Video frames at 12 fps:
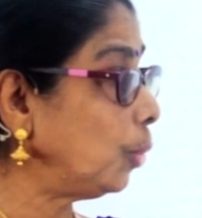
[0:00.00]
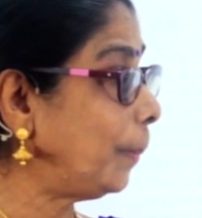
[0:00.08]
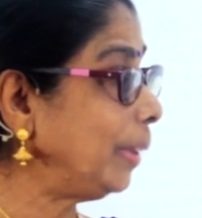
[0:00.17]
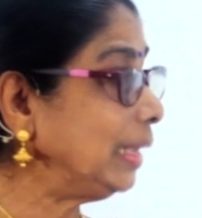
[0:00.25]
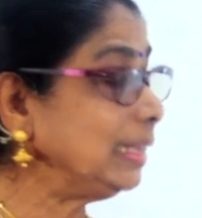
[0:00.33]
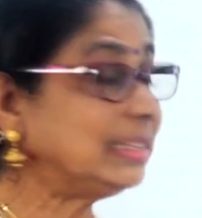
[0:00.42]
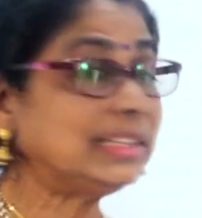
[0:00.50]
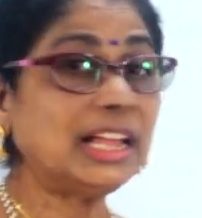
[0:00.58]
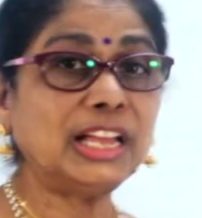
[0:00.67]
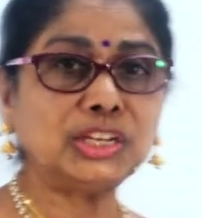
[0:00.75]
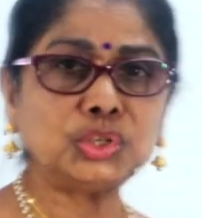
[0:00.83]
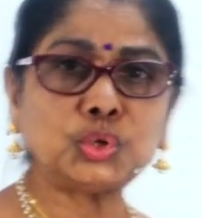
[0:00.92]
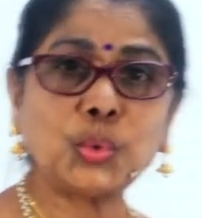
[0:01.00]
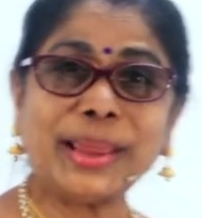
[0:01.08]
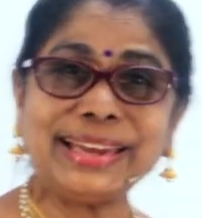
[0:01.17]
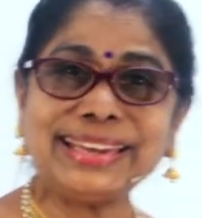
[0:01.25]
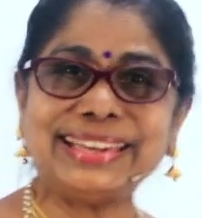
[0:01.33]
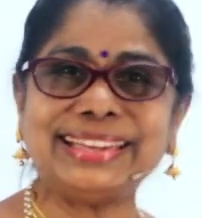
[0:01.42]
rupees
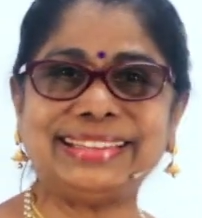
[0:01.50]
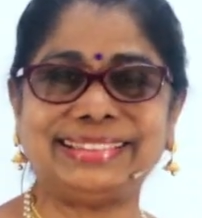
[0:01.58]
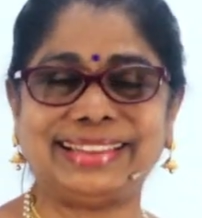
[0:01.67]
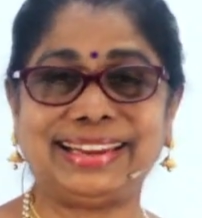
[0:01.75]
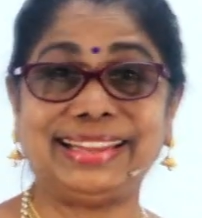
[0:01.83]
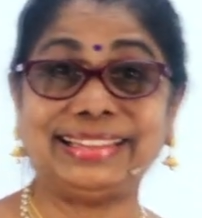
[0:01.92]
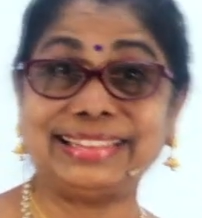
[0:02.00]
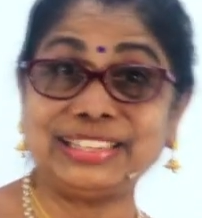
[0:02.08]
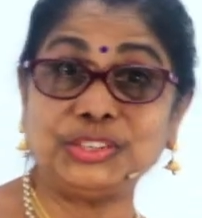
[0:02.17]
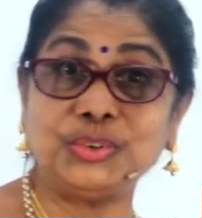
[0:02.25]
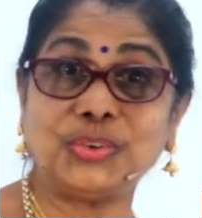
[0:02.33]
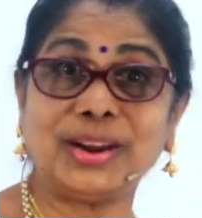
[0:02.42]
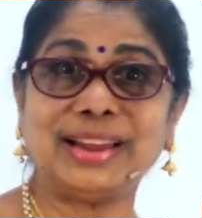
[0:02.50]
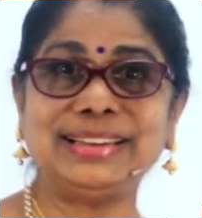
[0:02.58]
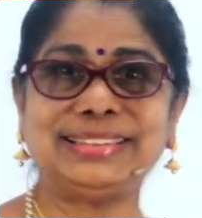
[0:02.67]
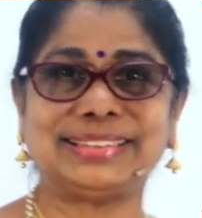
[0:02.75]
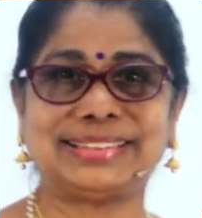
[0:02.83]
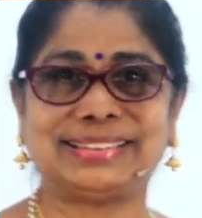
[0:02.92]
23. That's your
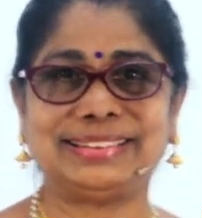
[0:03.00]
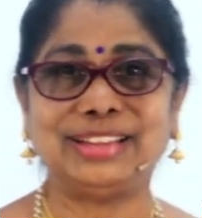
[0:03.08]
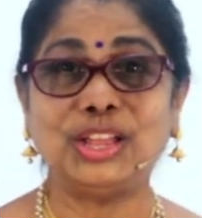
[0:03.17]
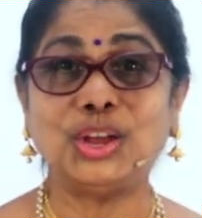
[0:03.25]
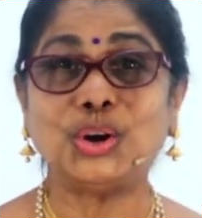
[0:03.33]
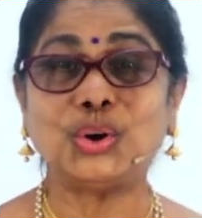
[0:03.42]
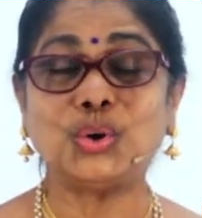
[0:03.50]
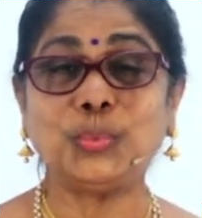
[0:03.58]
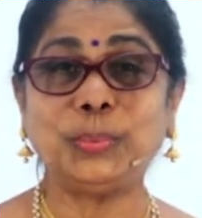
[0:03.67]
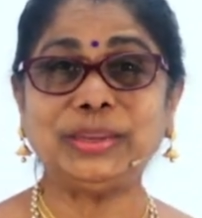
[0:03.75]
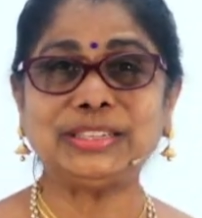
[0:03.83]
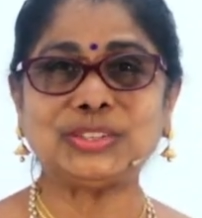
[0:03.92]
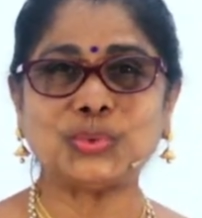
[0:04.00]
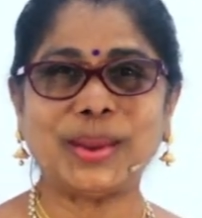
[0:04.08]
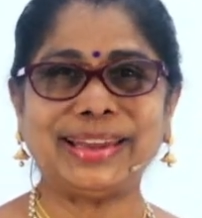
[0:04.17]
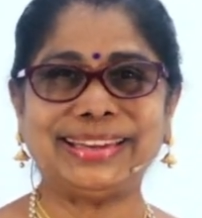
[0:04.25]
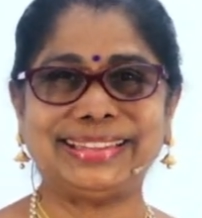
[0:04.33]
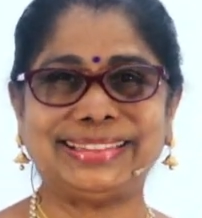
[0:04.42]
answer. Rupees
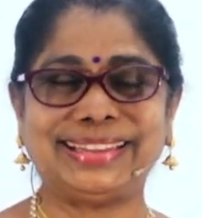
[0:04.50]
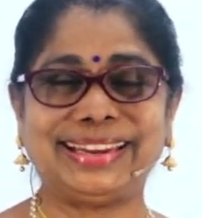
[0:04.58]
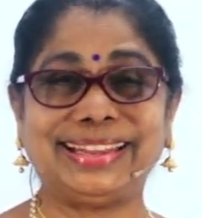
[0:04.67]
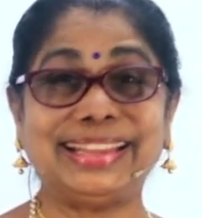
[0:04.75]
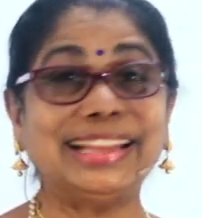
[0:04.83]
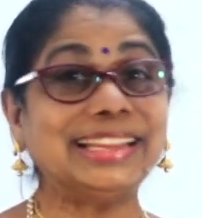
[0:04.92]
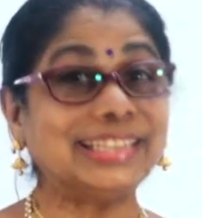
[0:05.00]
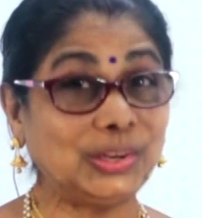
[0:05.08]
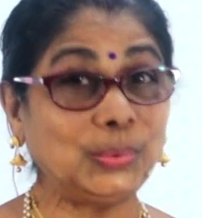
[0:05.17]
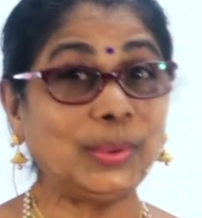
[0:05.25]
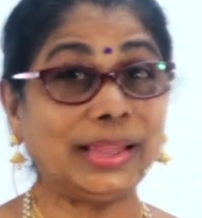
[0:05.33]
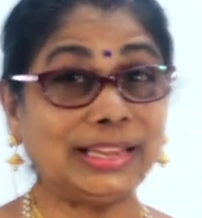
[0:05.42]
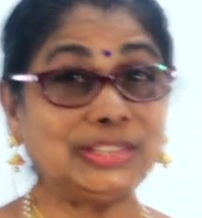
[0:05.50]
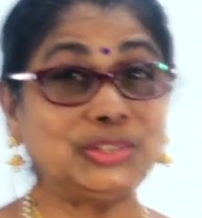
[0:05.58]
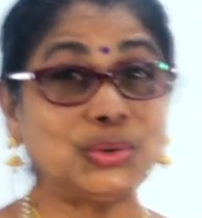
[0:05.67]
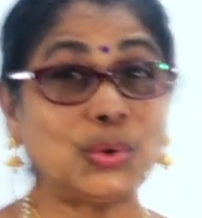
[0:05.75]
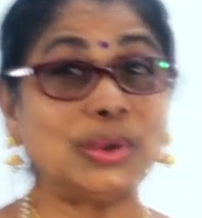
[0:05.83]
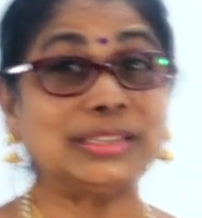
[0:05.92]
23. Did you
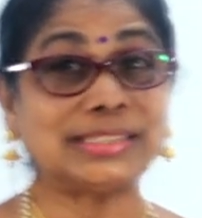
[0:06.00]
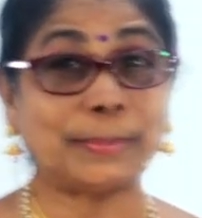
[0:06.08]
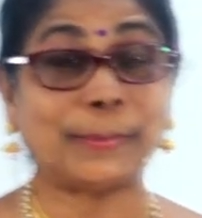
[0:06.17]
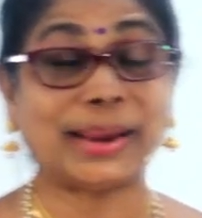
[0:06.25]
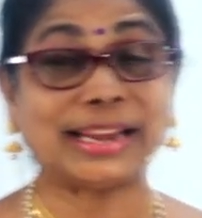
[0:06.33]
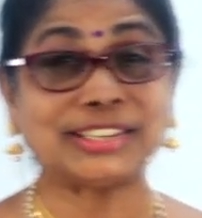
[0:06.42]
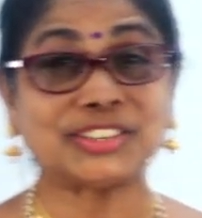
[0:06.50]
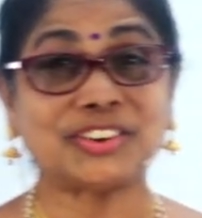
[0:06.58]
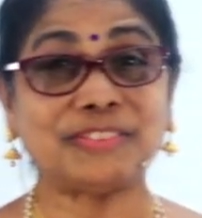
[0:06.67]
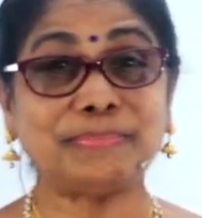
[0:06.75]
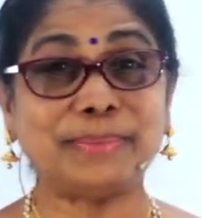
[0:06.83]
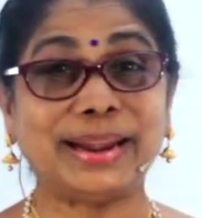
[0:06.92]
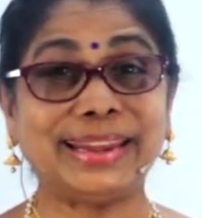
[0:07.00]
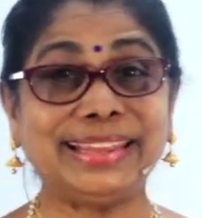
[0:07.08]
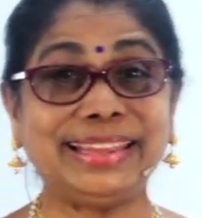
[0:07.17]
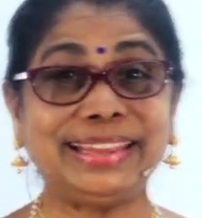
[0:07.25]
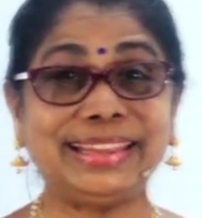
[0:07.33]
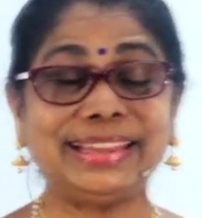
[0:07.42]
enjoy subtraction of
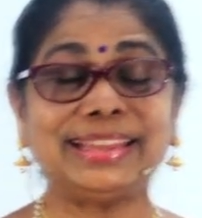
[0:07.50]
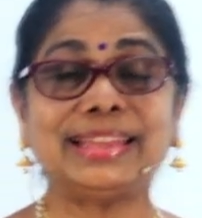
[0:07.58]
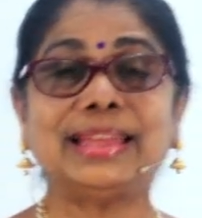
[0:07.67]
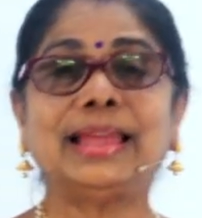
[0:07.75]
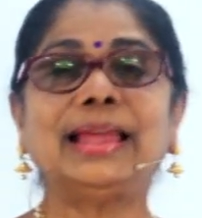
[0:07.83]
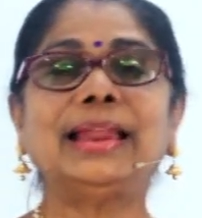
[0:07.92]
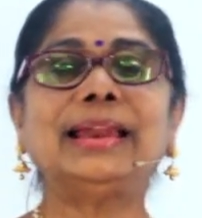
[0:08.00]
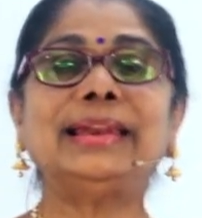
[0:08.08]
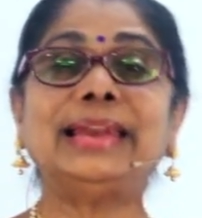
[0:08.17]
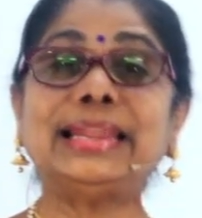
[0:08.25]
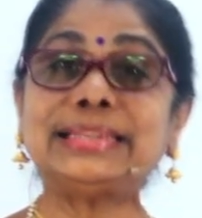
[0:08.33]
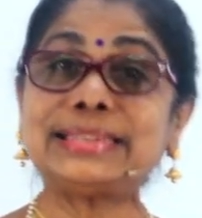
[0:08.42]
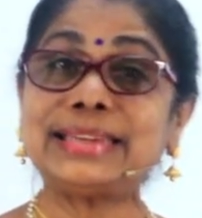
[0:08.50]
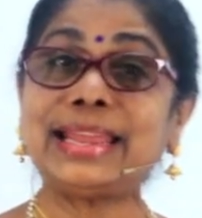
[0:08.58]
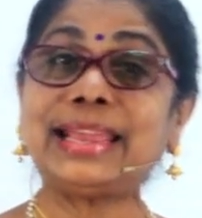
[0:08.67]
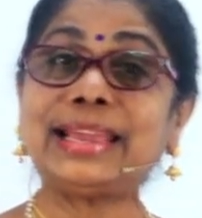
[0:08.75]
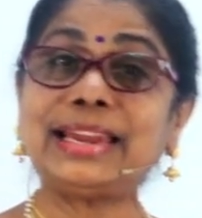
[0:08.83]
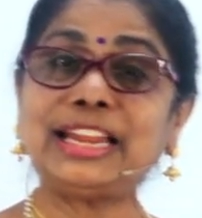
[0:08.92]
money? Let's
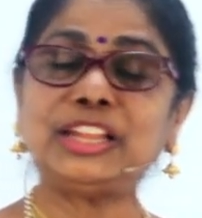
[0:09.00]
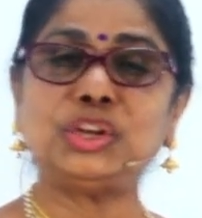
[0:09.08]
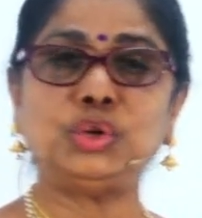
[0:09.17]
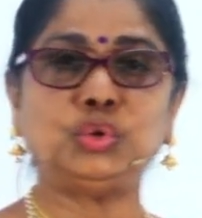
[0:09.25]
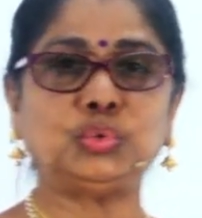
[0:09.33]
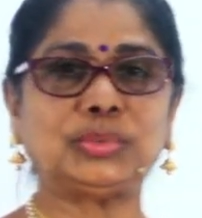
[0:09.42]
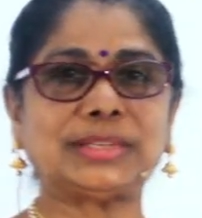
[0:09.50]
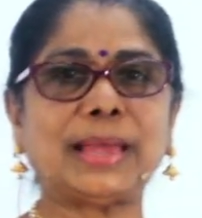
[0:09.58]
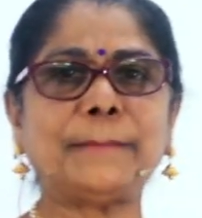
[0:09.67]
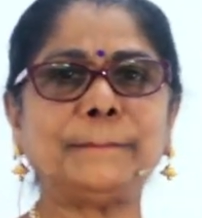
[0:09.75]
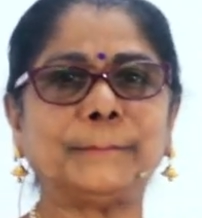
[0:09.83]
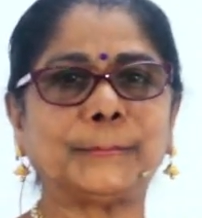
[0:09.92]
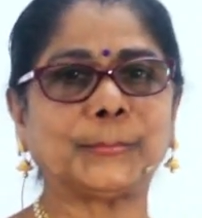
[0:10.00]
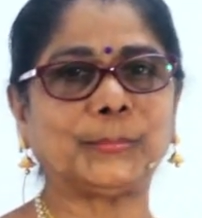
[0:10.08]
take another new sum.